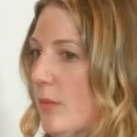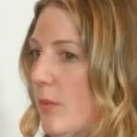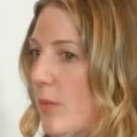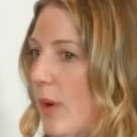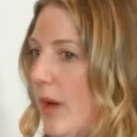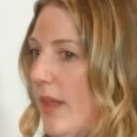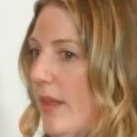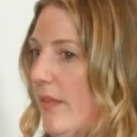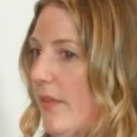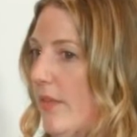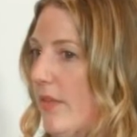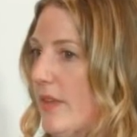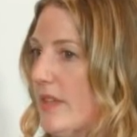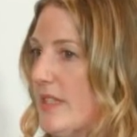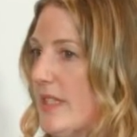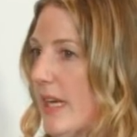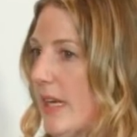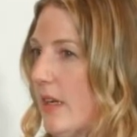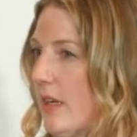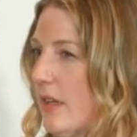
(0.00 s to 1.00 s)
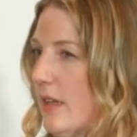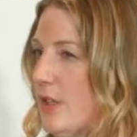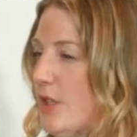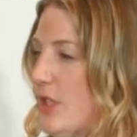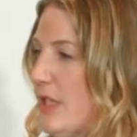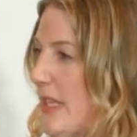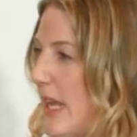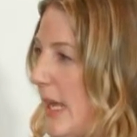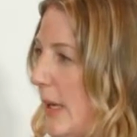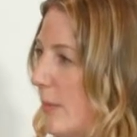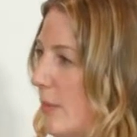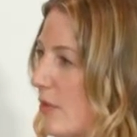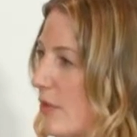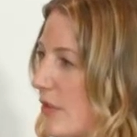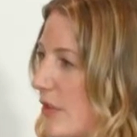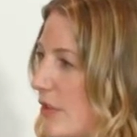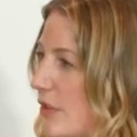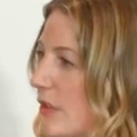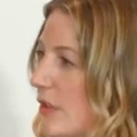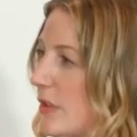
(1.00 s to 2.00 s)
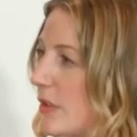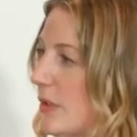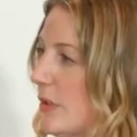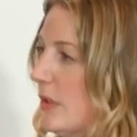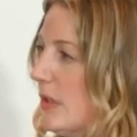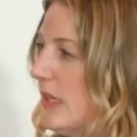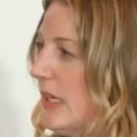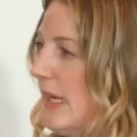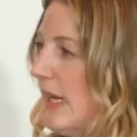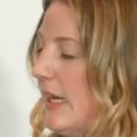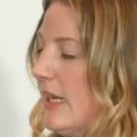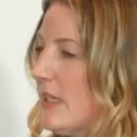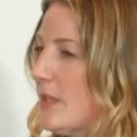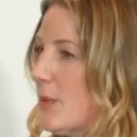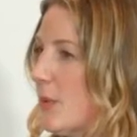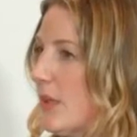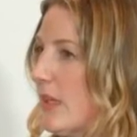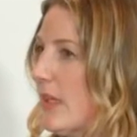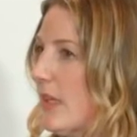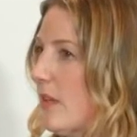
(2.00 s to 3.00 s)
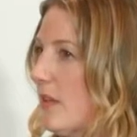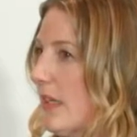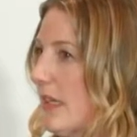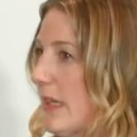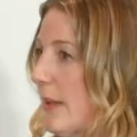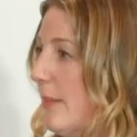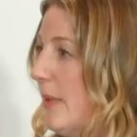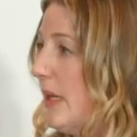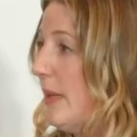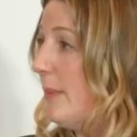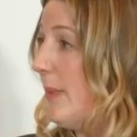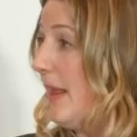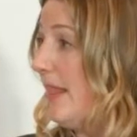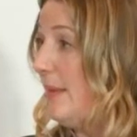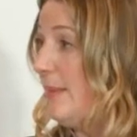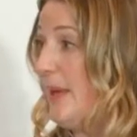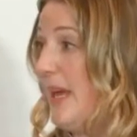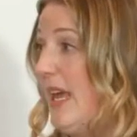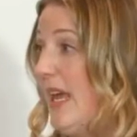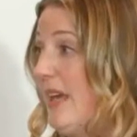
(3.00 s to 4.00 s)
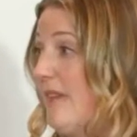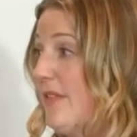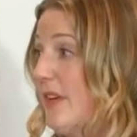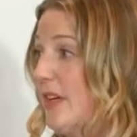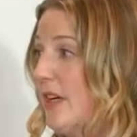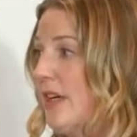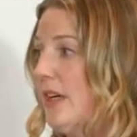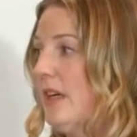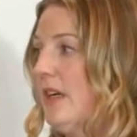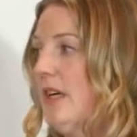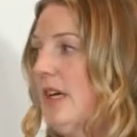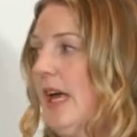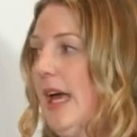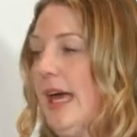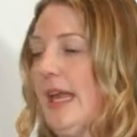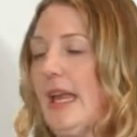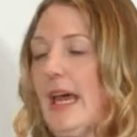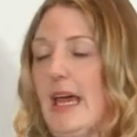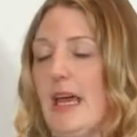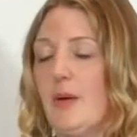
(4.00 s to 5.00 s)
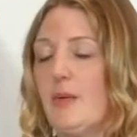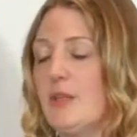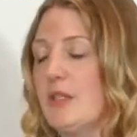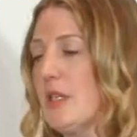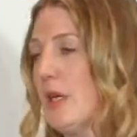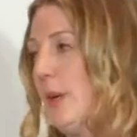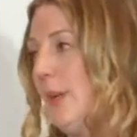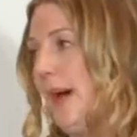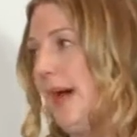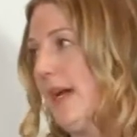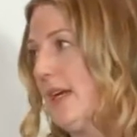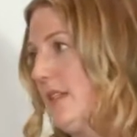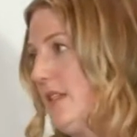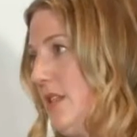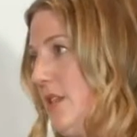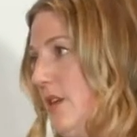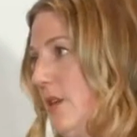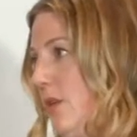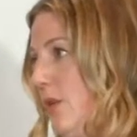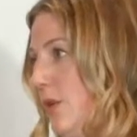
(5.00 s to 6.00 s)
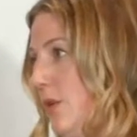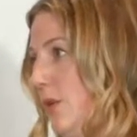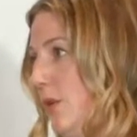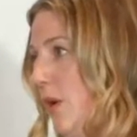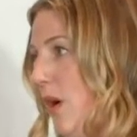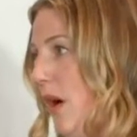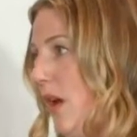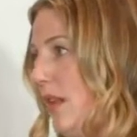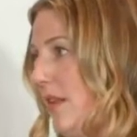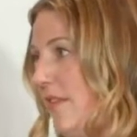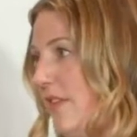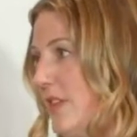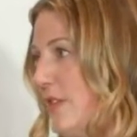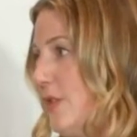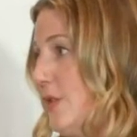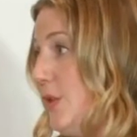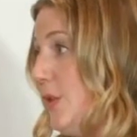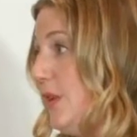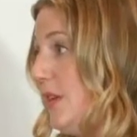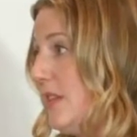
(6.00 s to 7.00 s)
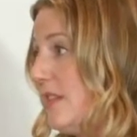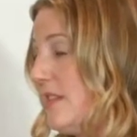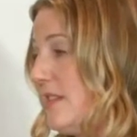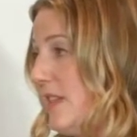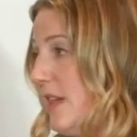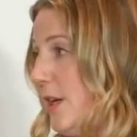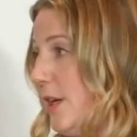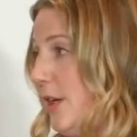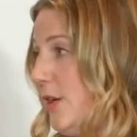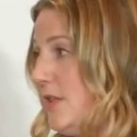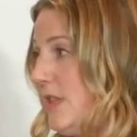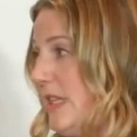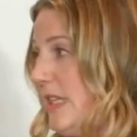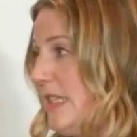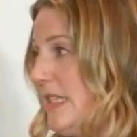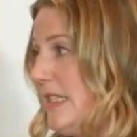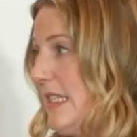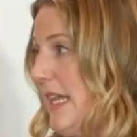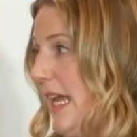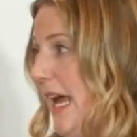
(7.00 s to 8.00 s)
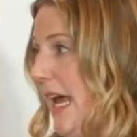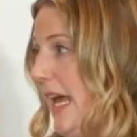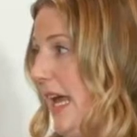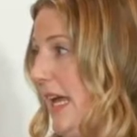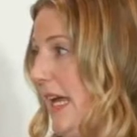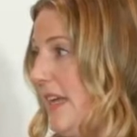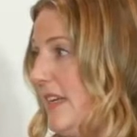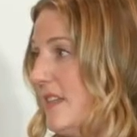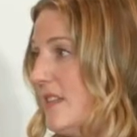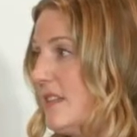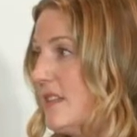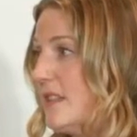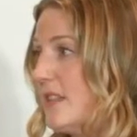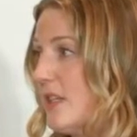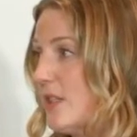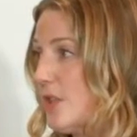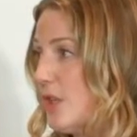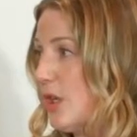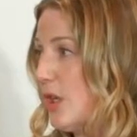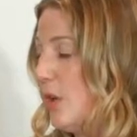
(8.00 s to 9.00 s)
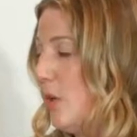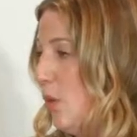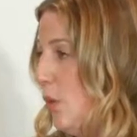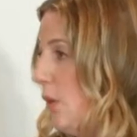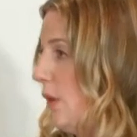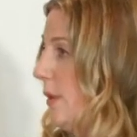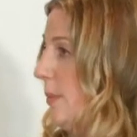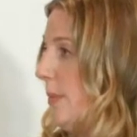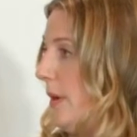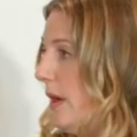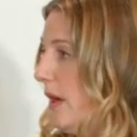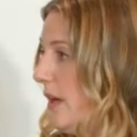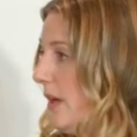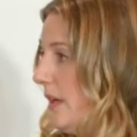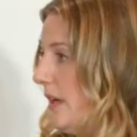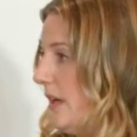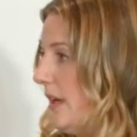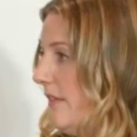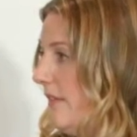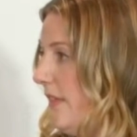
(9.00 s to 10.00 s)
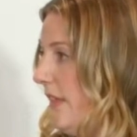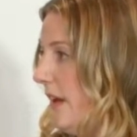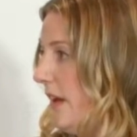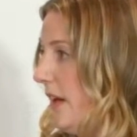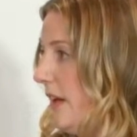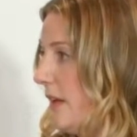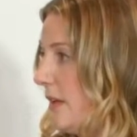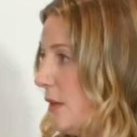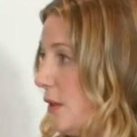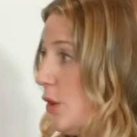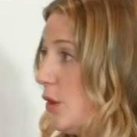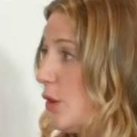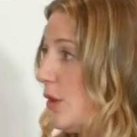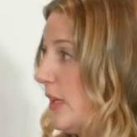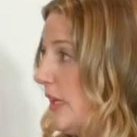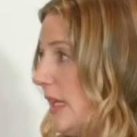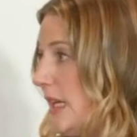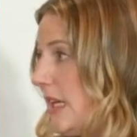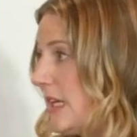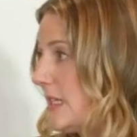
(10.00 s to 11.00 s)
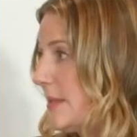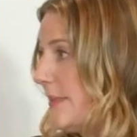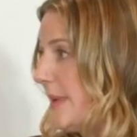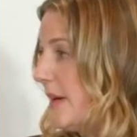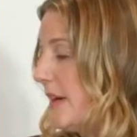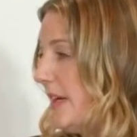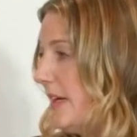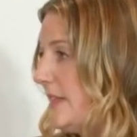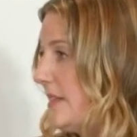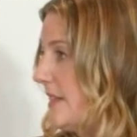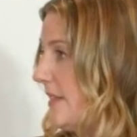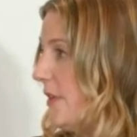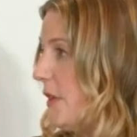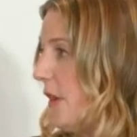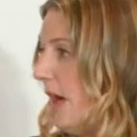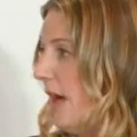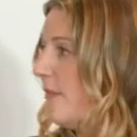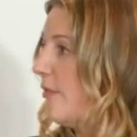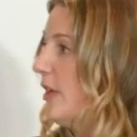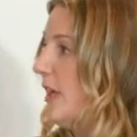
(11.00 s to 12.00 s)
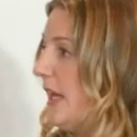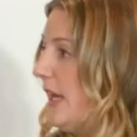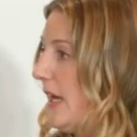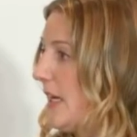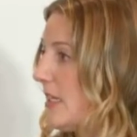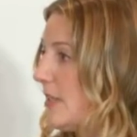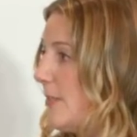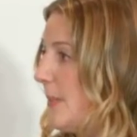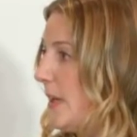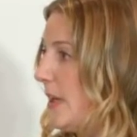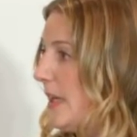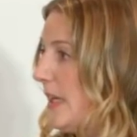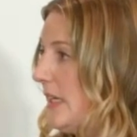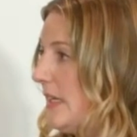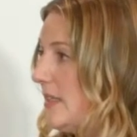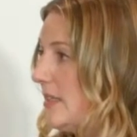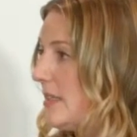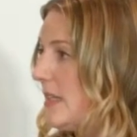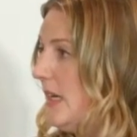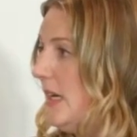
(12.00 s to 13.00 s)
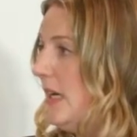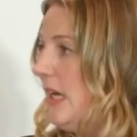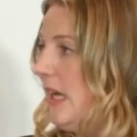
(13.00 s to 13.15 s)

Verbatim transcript: what this technology is able to do, it's really only limited by the behavior and I always go back to all of the students that are using it today. It's such a core part of their learning experience and their everyday experience